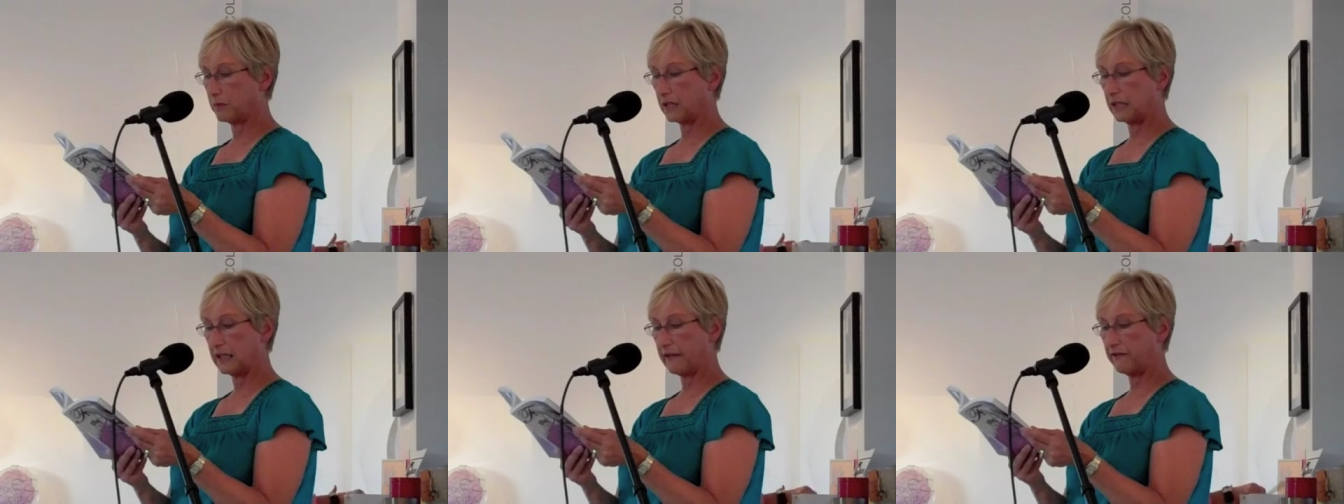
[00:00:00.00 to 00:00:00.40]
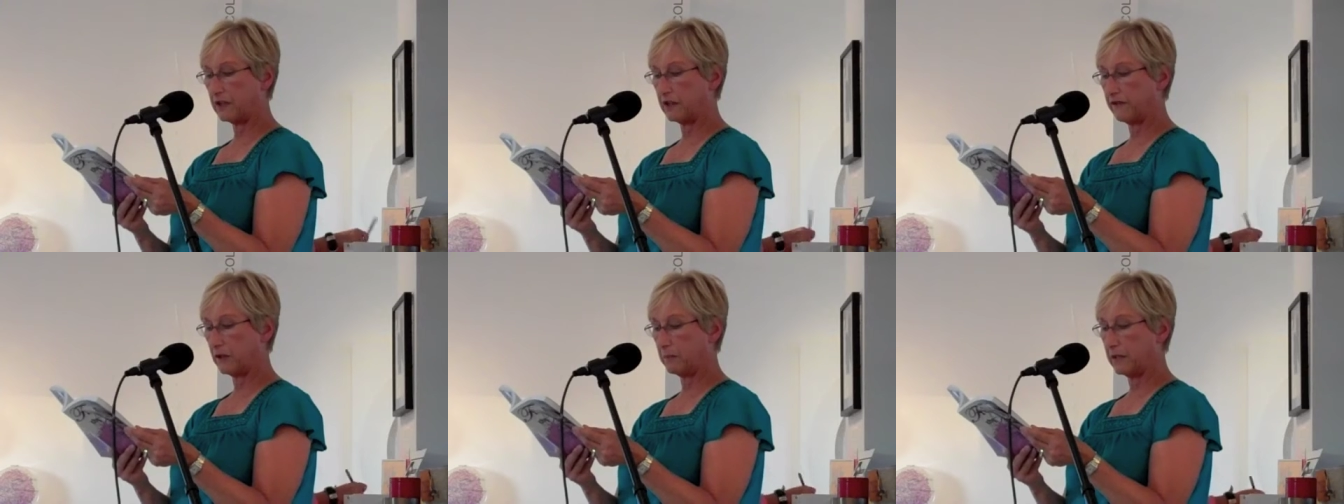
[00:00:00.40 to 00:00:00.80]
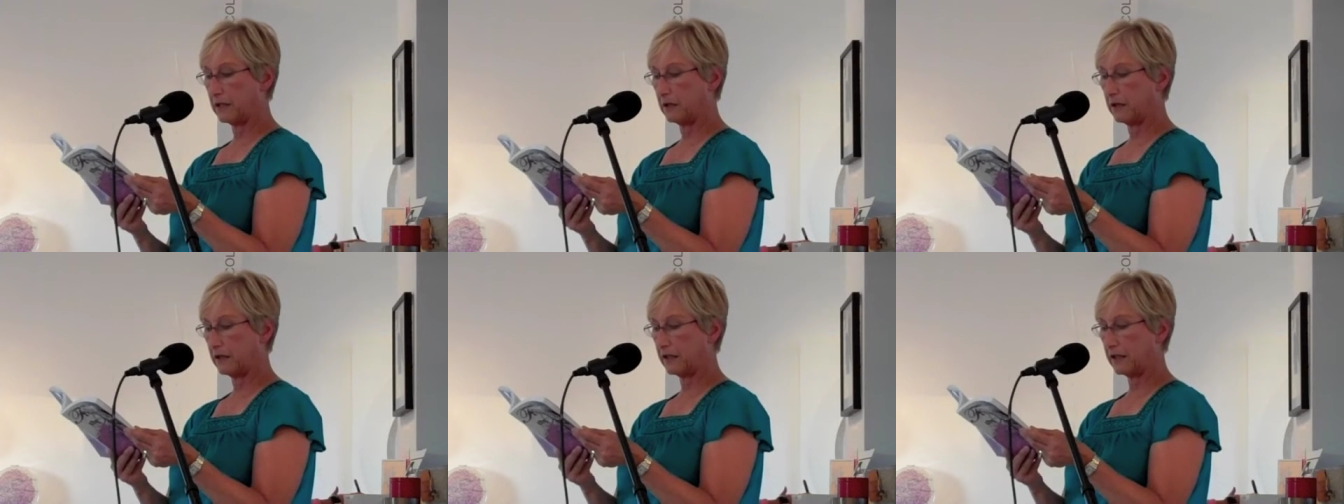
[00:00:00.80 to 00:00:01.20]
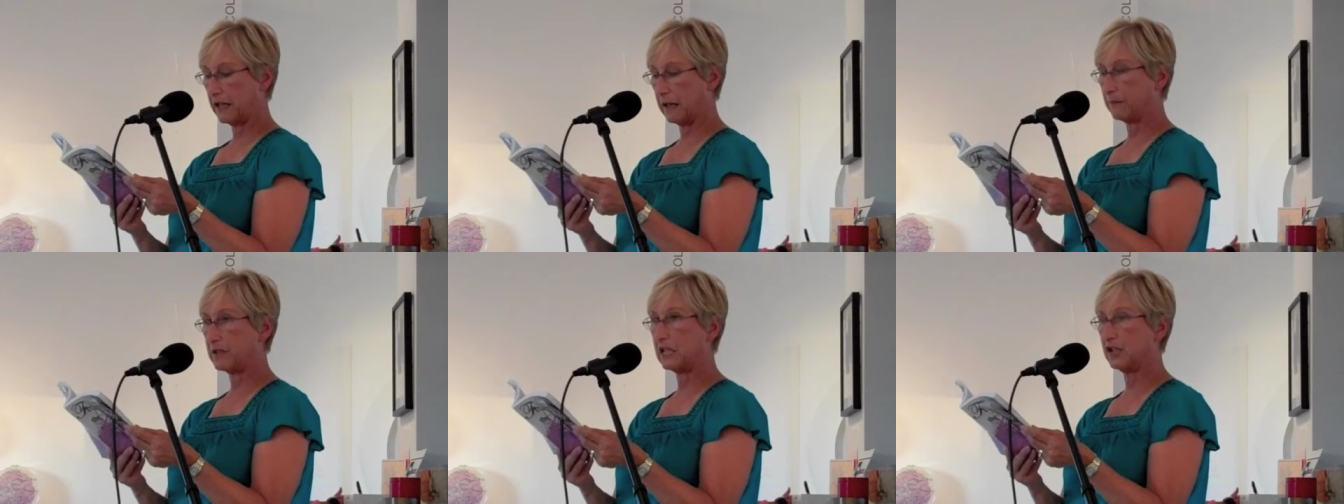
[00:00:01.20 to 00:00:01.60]
with leftover milk,
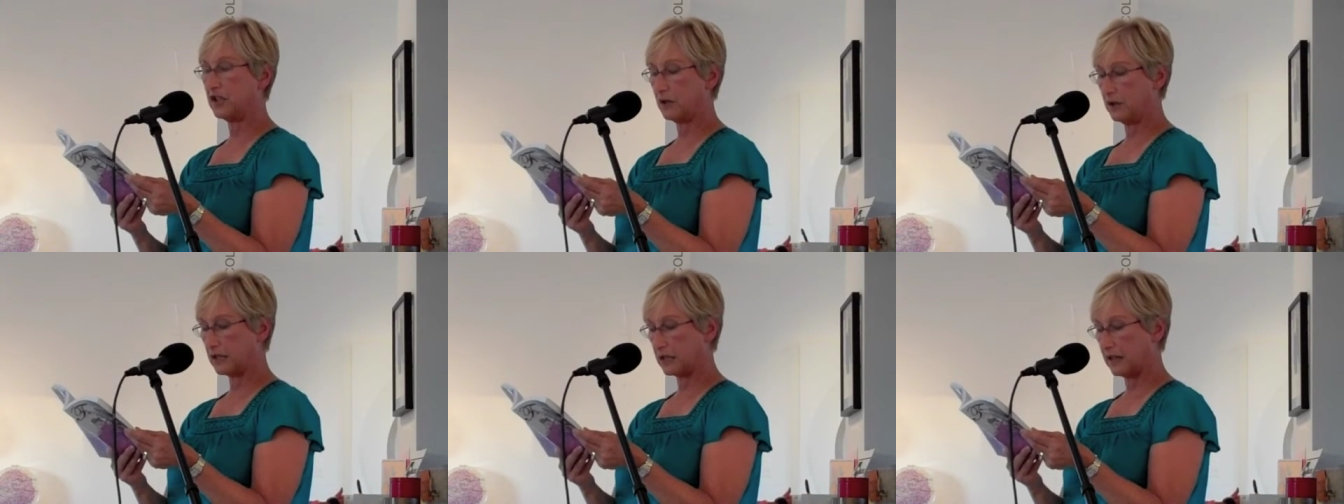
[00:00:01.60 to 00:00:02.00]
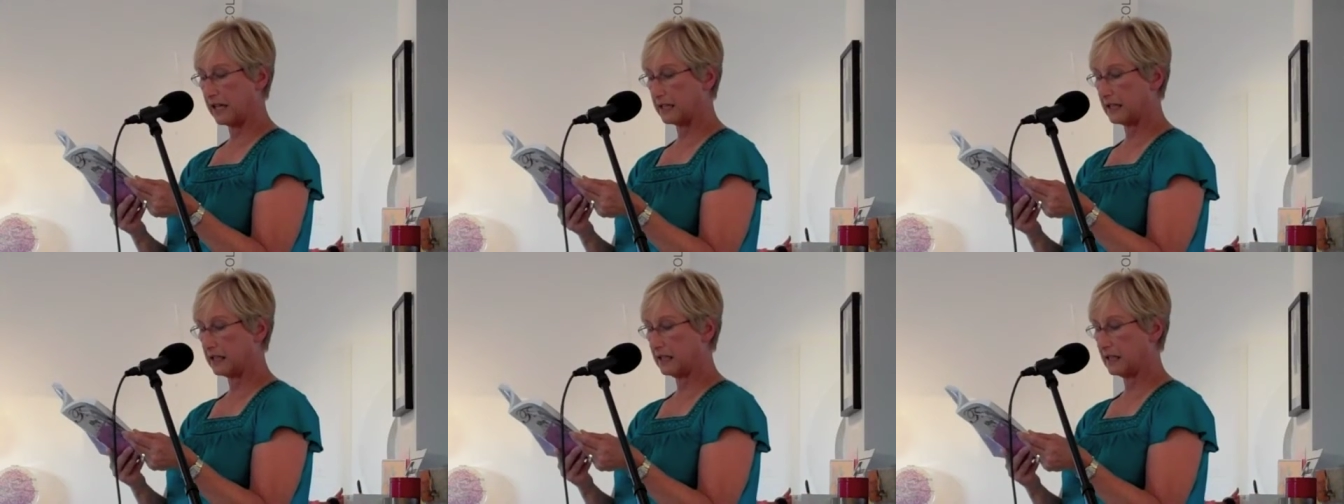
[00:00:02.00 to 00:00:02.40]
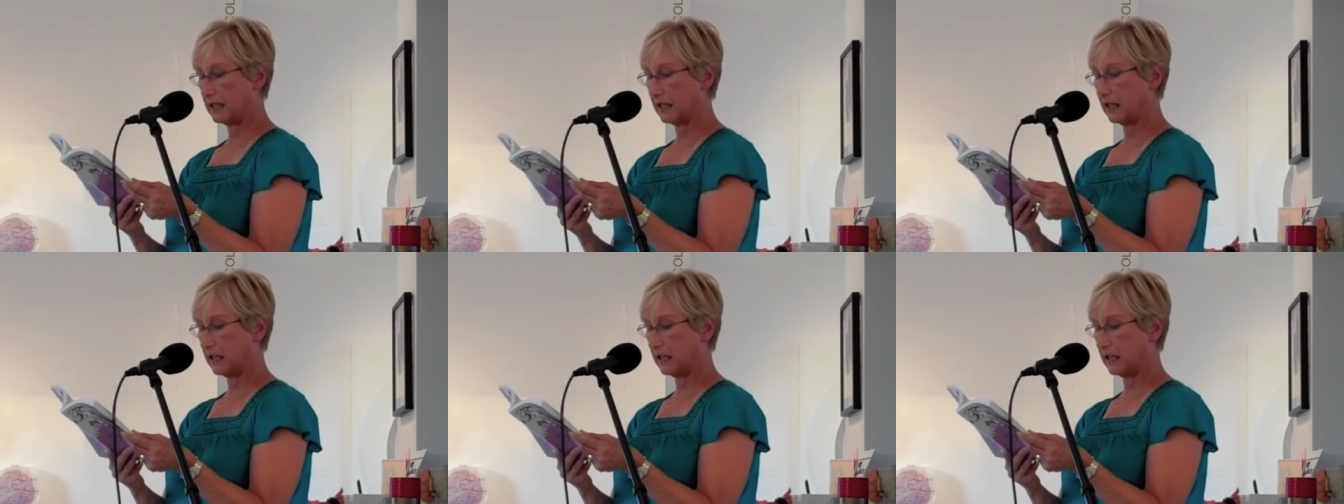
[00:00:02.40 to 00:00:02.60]
empty juice glasses,